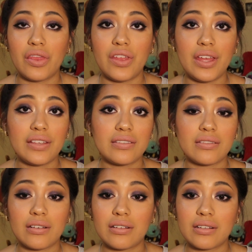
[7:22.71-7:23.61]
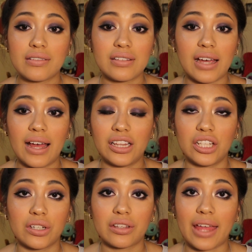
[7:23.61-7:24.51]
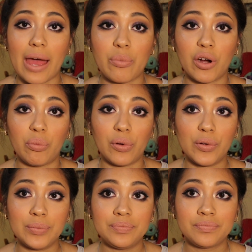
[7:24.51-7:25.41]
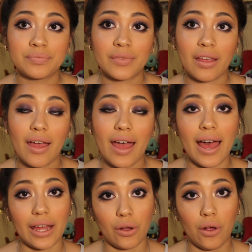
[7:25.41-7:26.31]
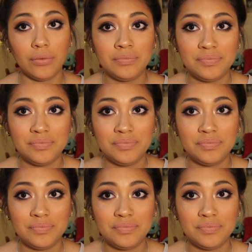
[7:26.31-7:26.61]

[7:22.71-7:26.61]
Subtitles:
this does not look that purple at all.